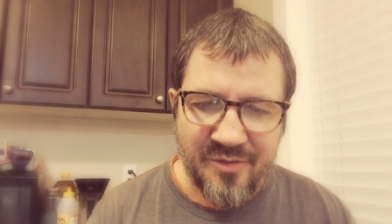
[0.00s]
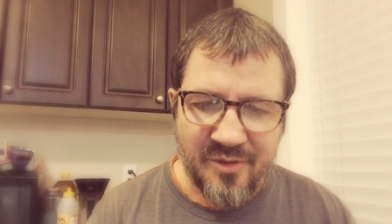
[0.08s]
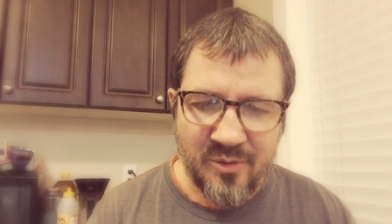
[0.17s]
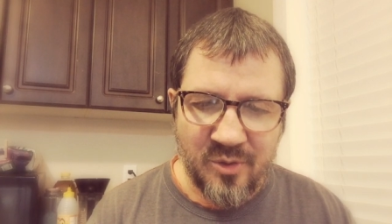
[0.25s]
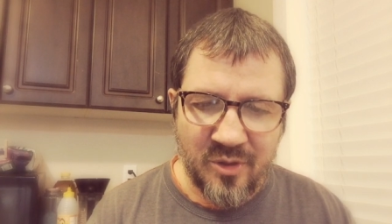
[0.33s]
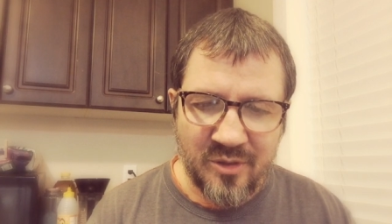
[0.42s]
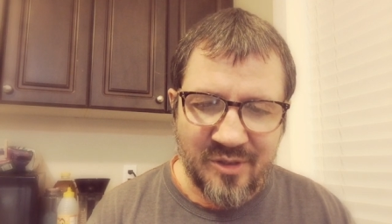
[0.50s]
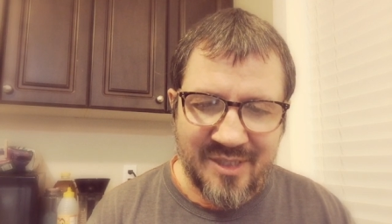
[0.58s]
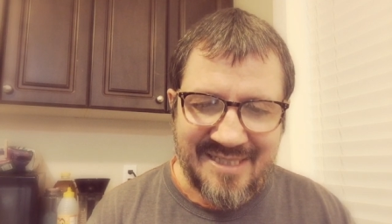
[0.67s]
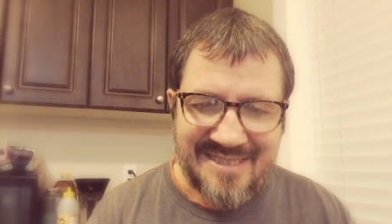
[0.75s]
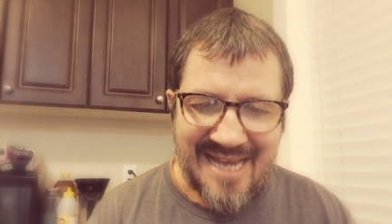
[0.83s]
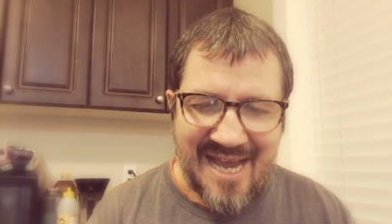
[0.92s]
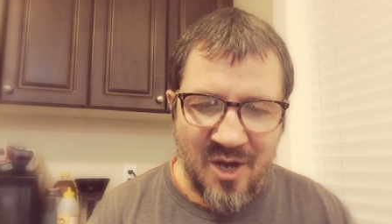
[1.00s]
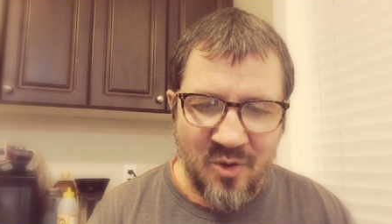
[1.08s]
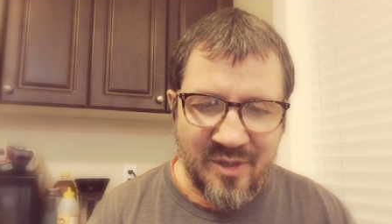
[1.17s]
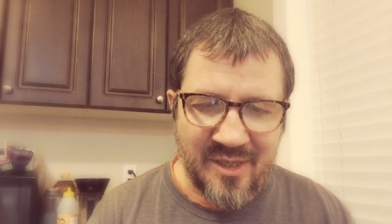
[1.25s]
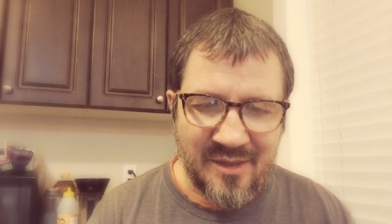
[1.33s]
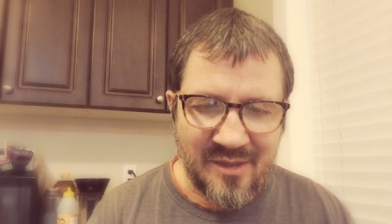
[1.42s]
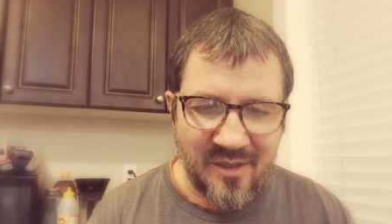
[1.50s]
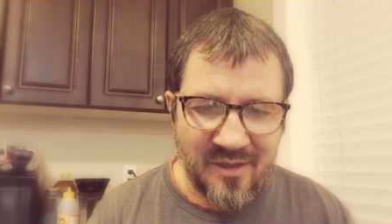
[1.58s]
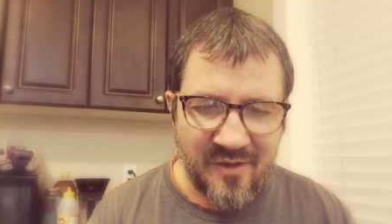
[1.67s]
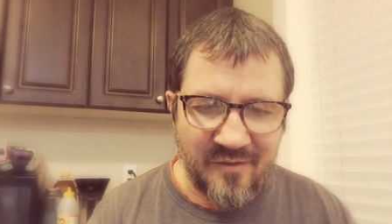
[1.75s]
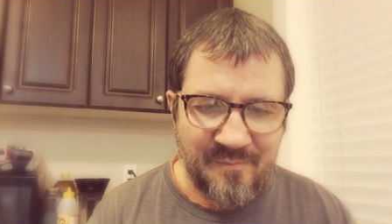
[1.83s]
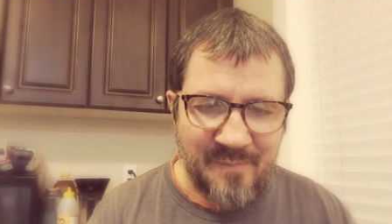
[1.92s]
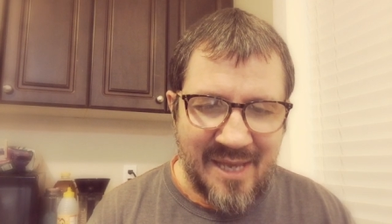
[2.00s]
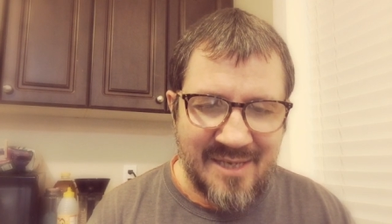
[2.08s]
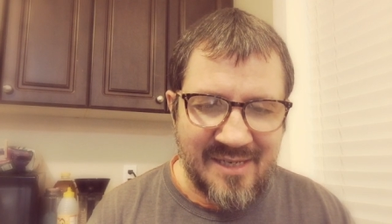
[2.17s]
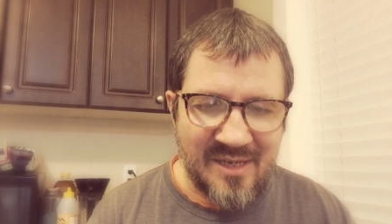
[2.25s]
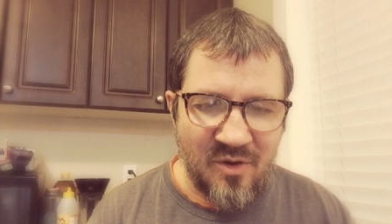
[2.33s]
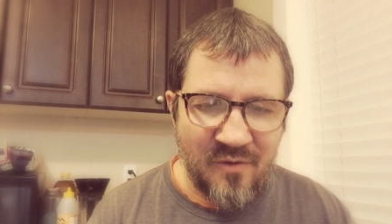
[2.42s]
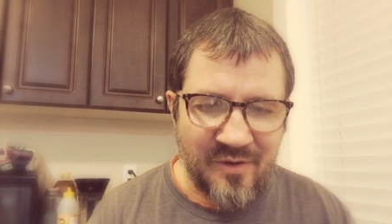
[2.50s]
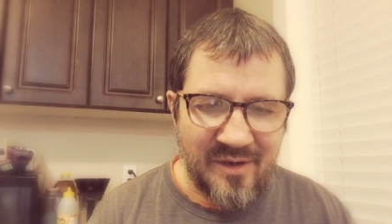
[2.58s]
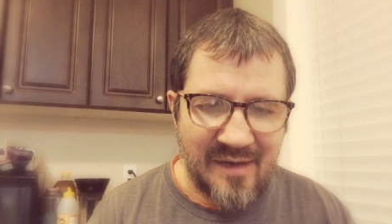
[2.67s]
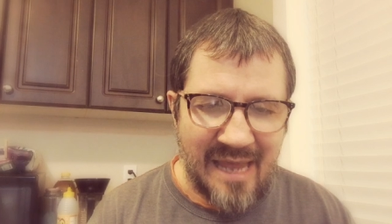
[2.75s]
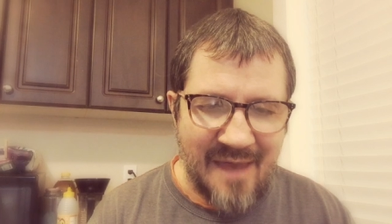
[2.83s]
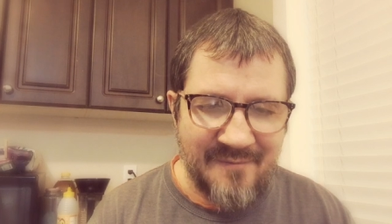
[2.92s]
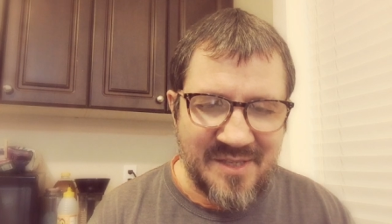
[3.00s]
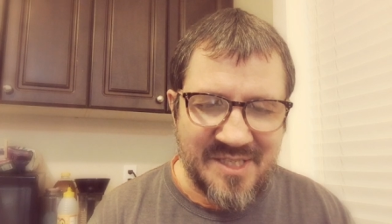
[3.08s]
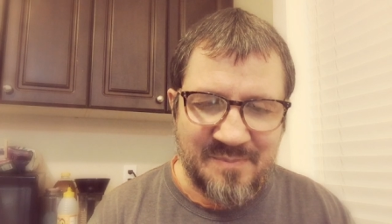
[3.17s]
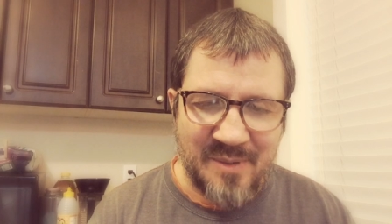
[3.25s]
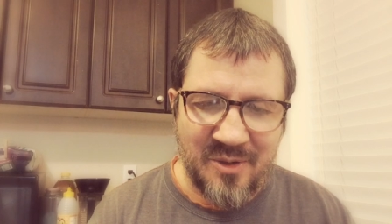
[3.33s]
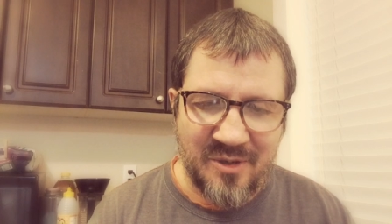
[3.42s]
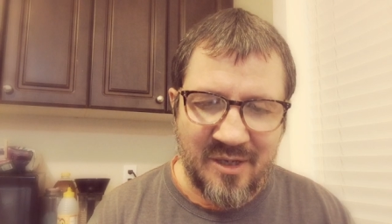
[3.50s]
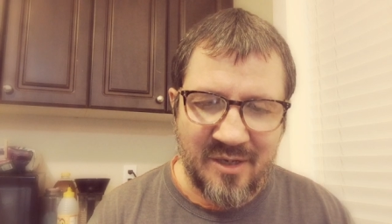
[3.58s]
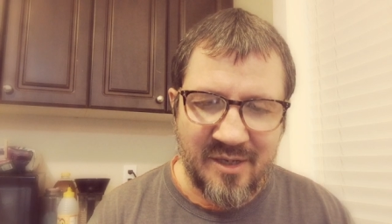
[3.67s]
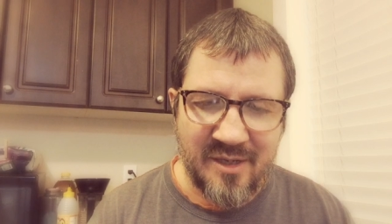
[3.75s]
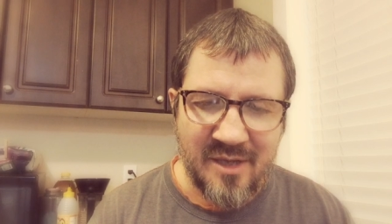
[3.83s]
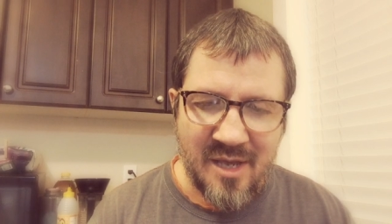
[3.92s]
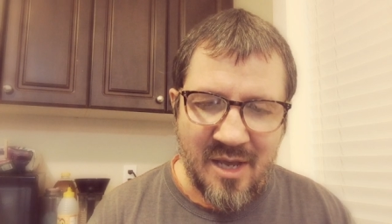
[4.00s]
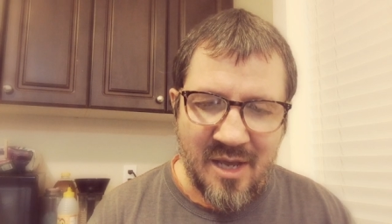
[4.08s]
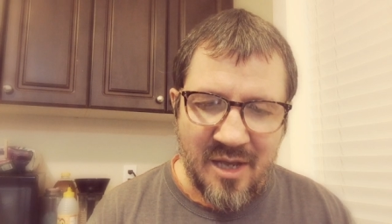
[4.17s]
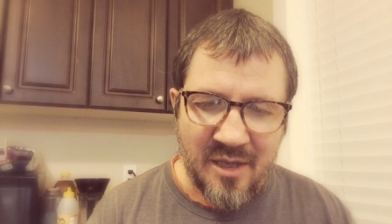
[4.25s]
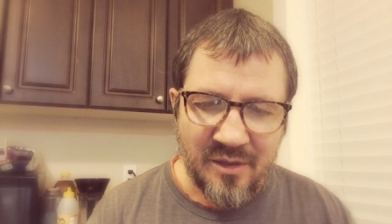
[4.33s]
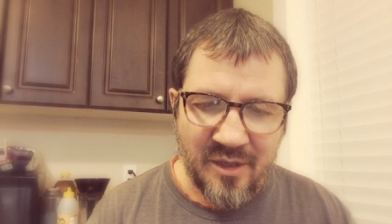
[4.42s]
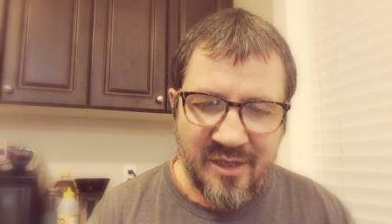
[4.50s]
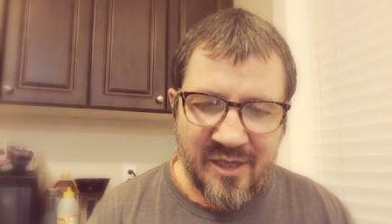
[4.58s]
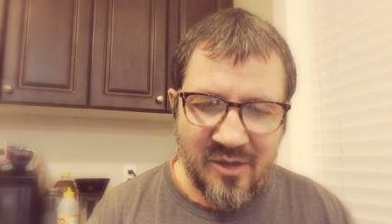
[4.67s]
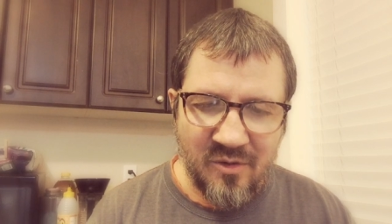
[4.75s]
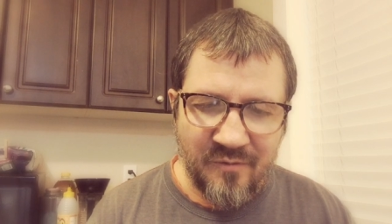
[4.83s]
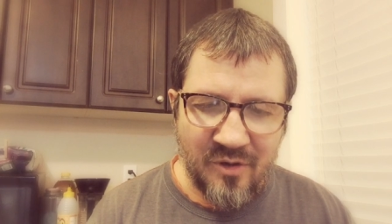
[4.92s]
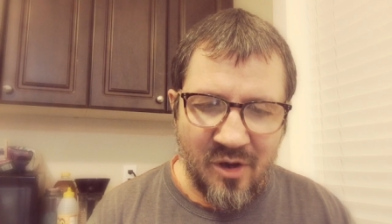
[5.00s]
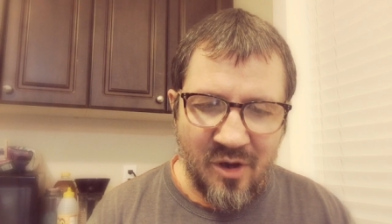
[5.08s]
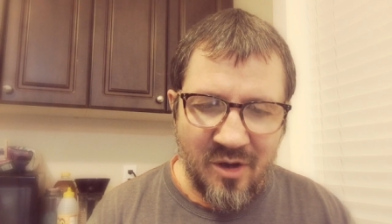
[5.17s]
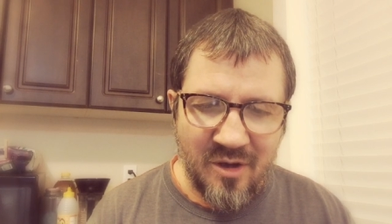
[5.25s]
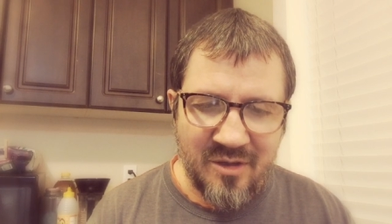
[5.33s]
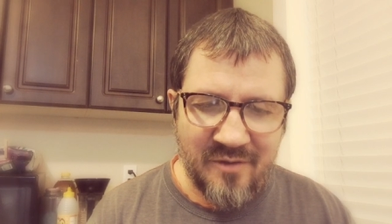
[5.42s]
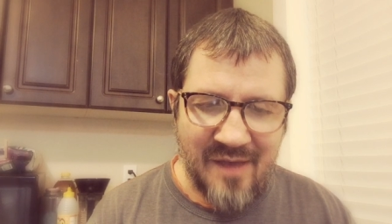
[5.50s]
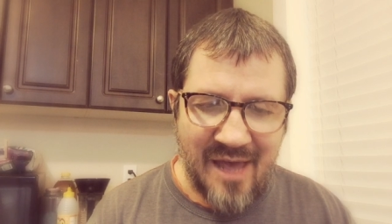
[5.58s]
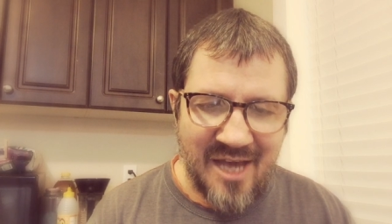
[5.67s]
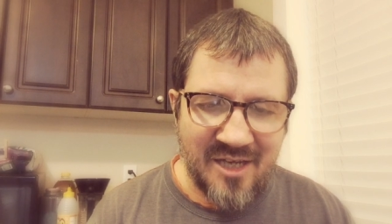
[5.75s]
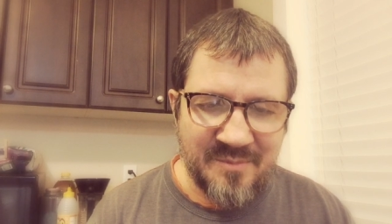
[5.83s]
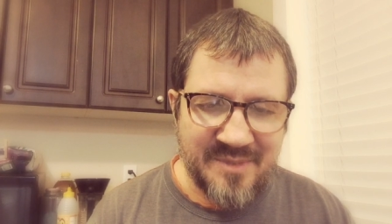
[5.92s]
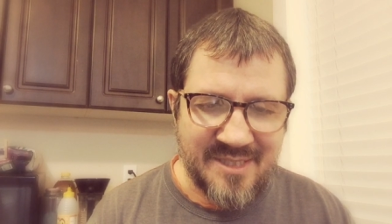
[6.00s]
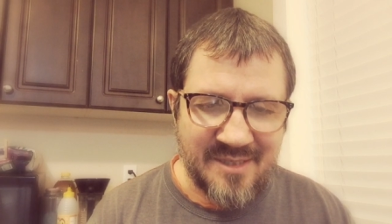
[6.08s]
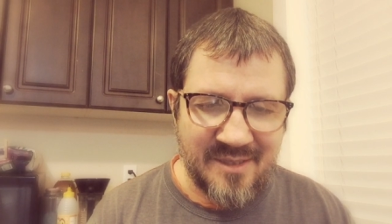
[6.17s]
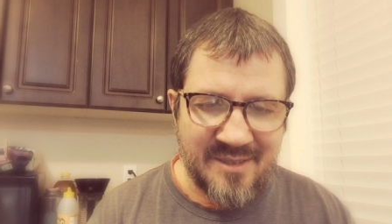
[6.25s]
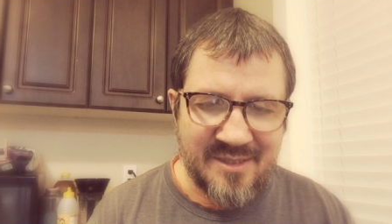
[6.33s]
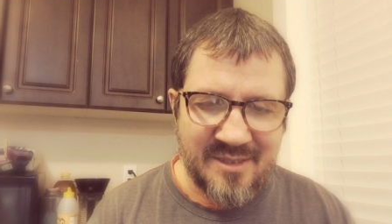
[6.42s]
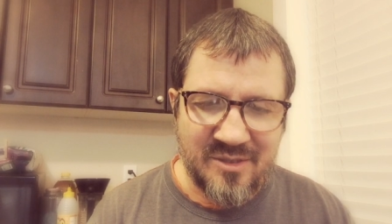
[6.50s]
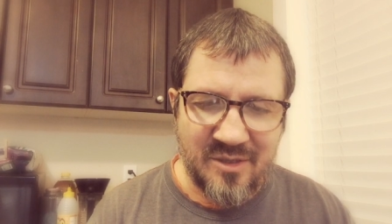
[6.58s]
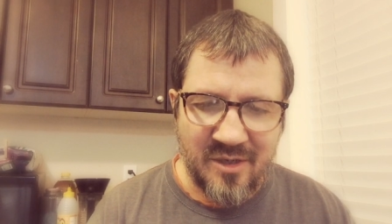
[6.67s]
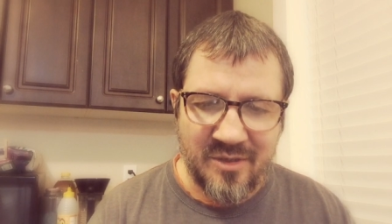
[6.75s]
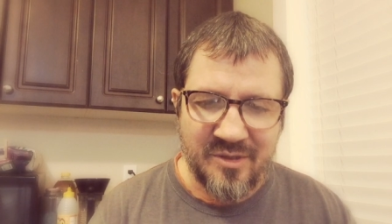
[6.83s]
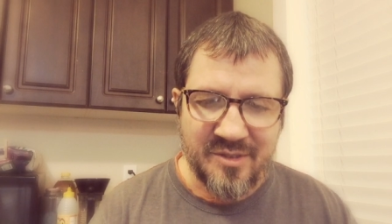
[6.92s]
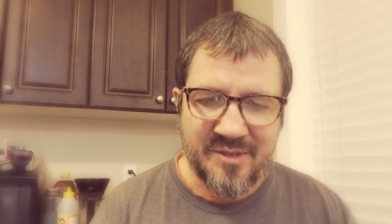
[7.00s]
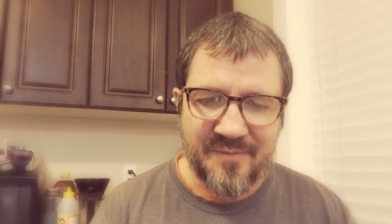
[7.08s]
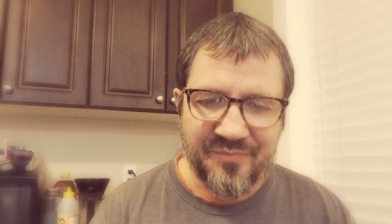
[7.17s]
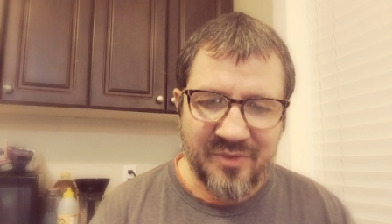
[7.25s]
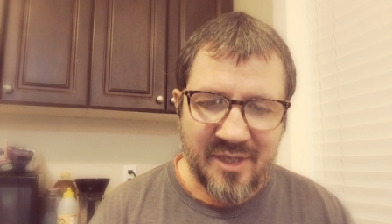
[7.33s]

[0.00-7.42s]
The Lord looks down in love, bending over heaven's balcony, looking over all of Adam's sons and daughters.